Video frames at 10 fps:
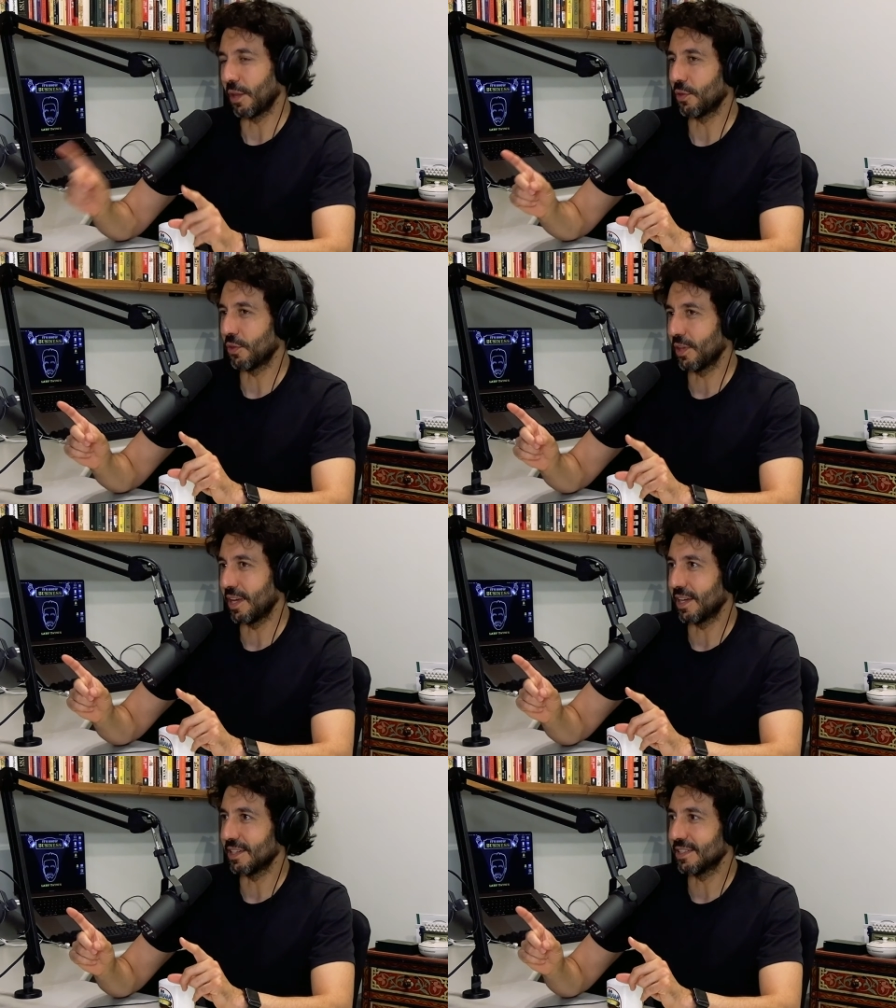other
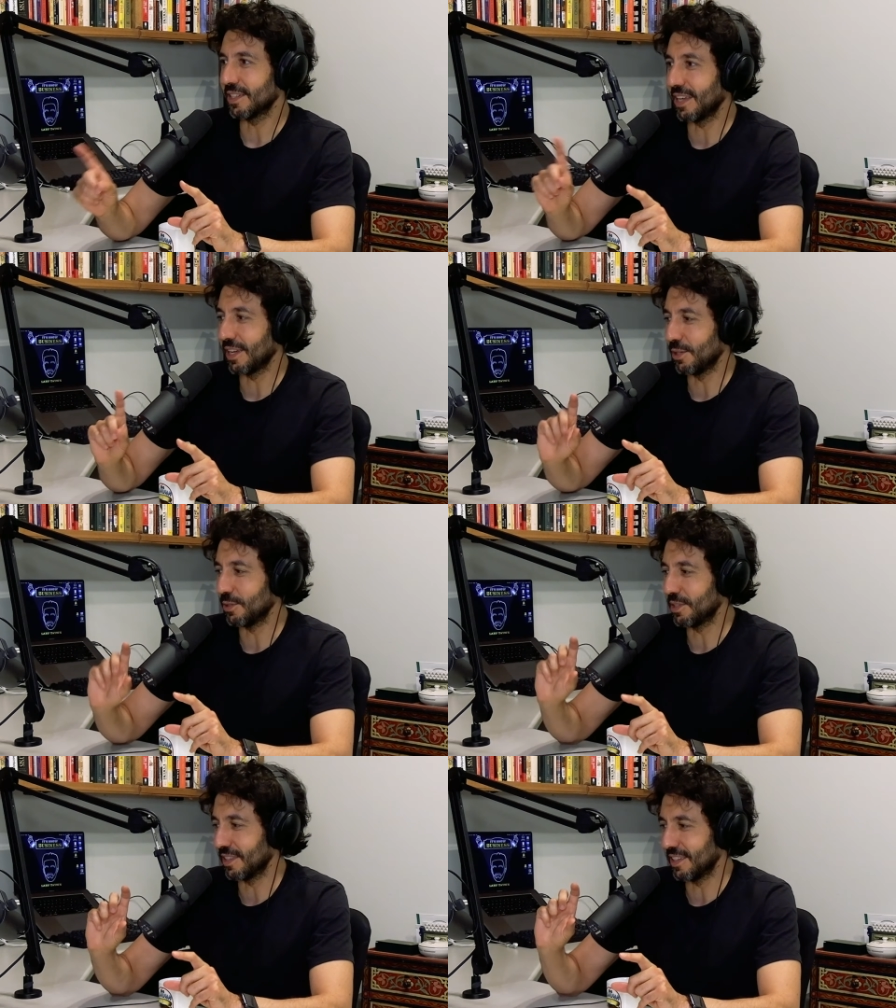thing to get
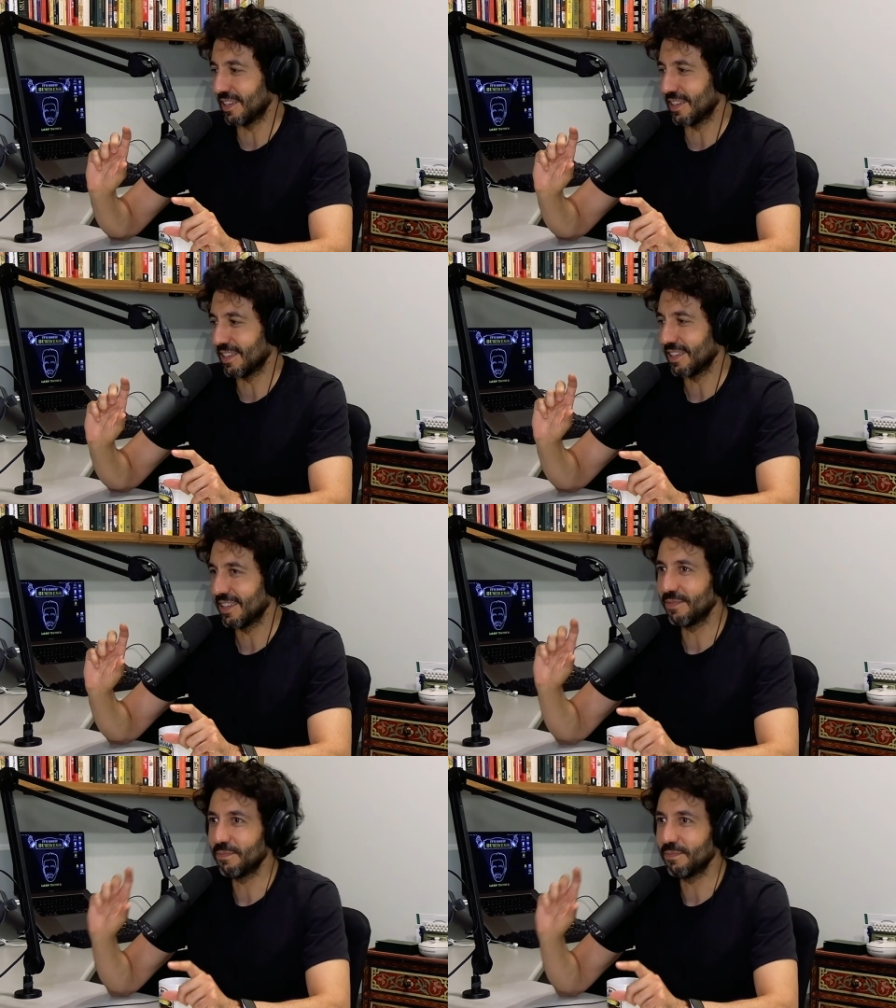you to the